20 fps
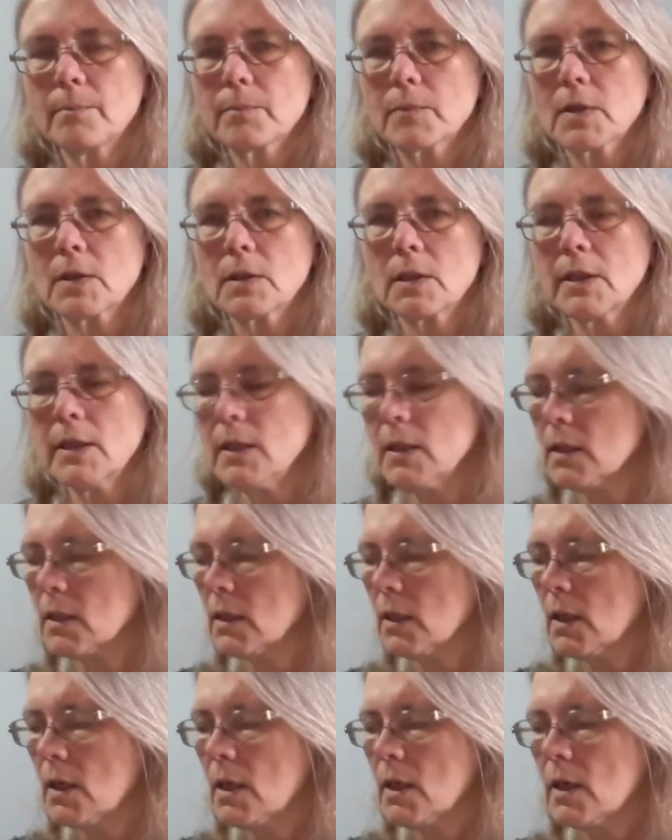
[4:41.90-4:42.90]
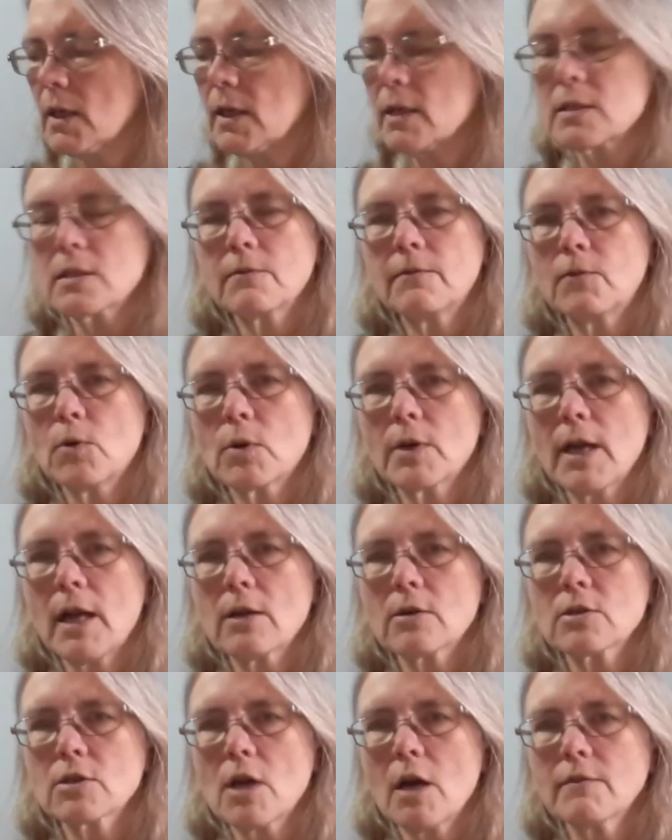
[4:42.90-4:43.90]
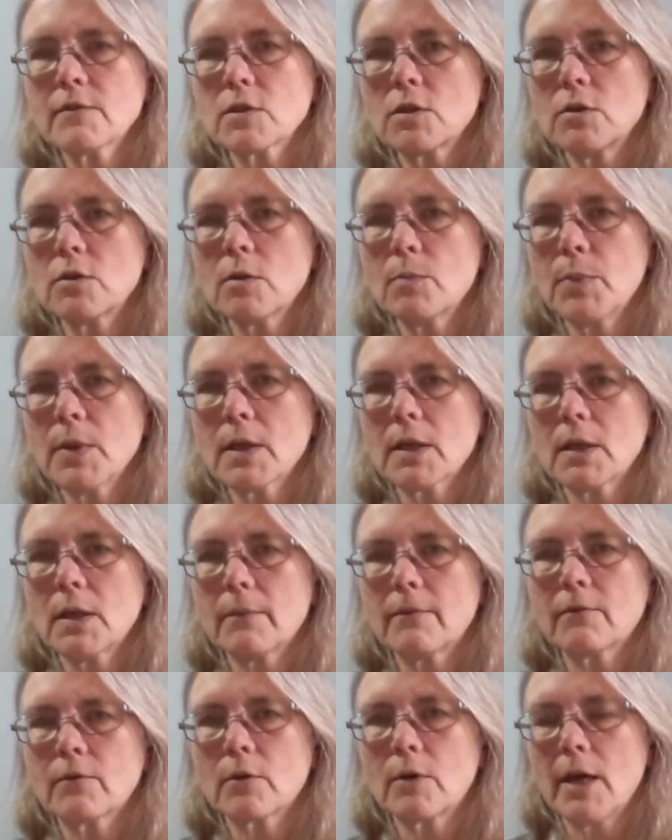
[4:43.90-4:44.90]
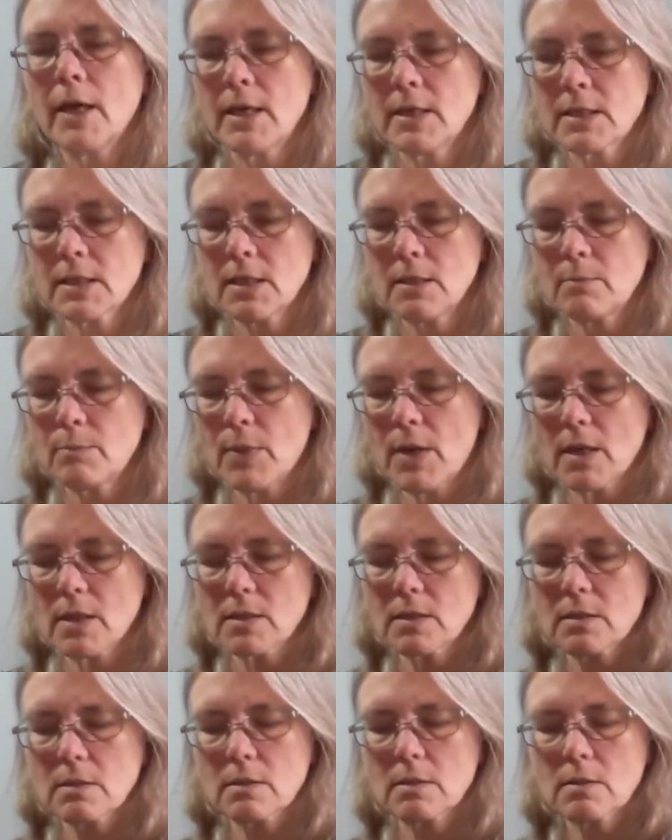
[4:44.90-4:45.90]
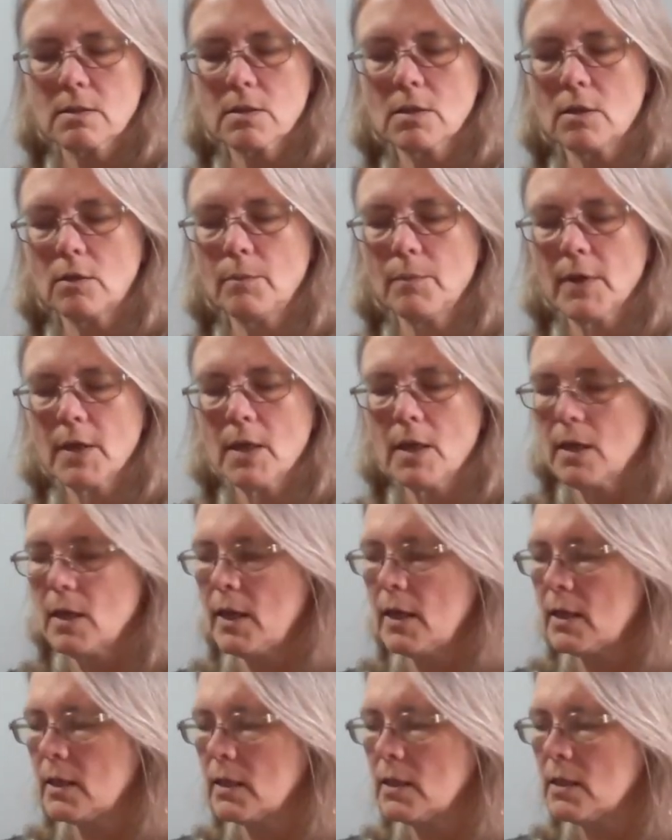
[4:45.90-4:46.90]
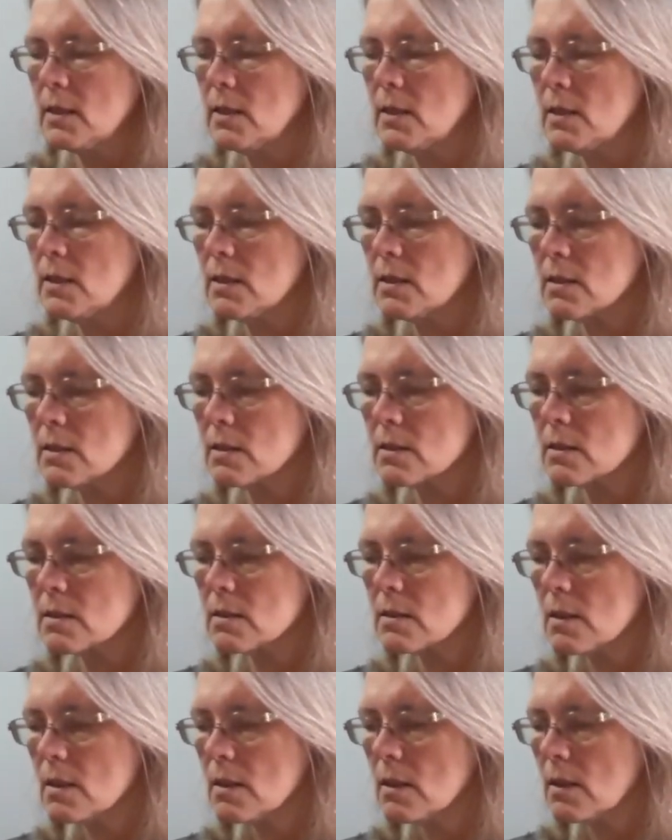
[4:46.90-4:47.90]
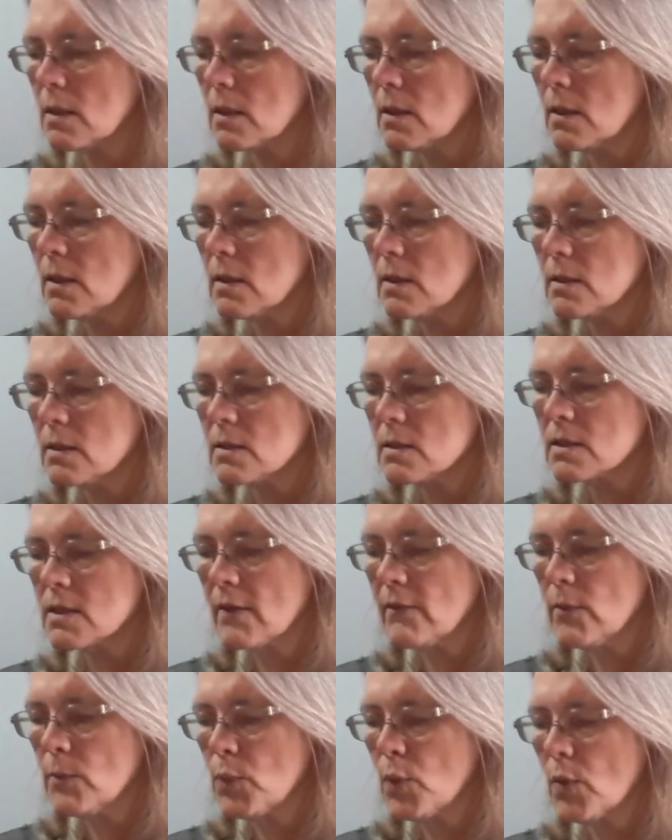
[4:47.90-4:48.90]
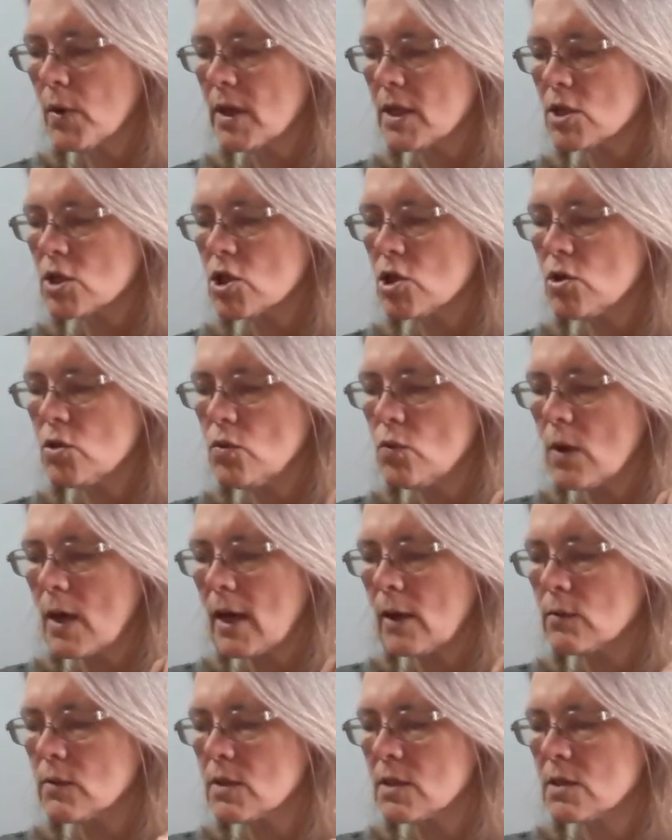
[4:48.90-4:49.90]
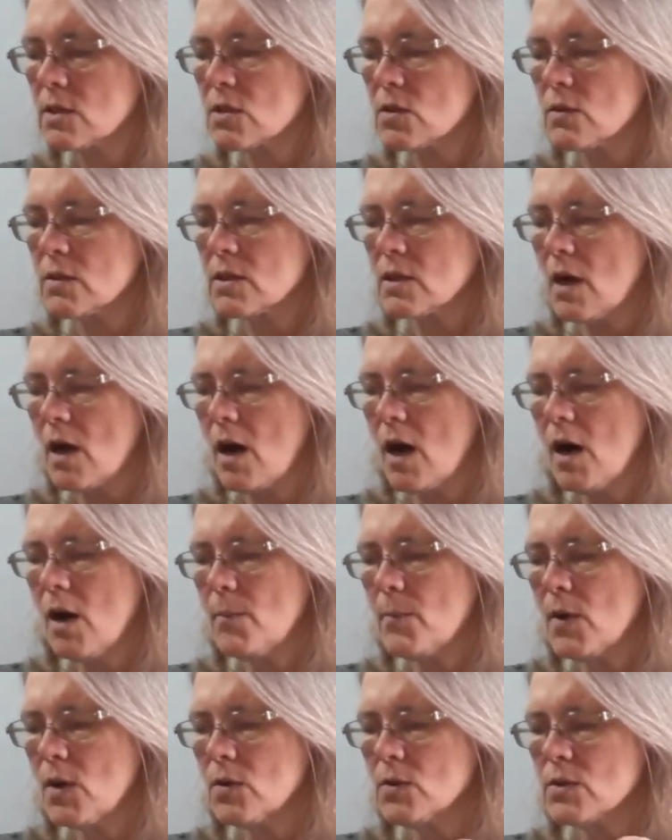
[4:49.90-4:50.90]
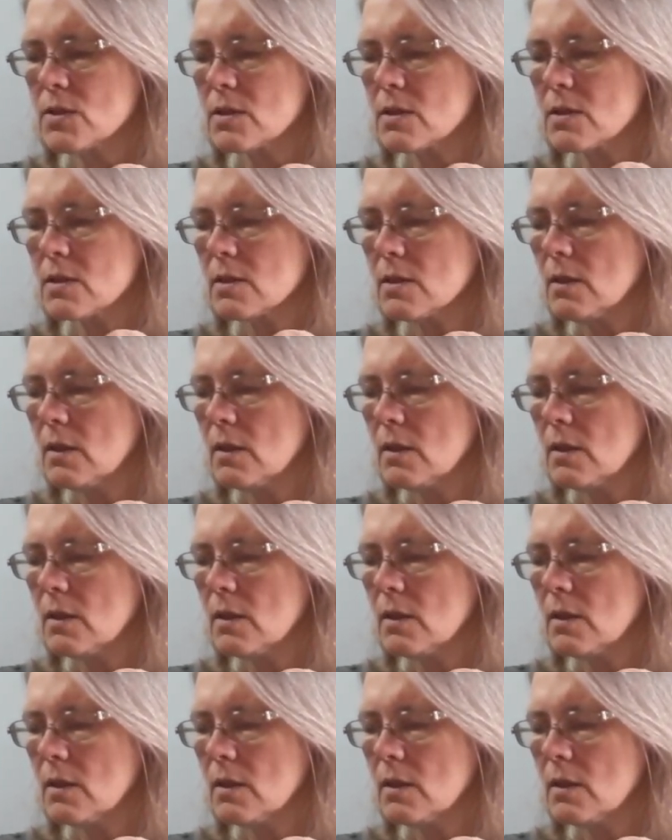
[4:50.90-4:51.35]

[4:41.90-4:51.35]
link, it's $4 off, so you could pick it up for $18. So it is 7.2 ounces, so it's almost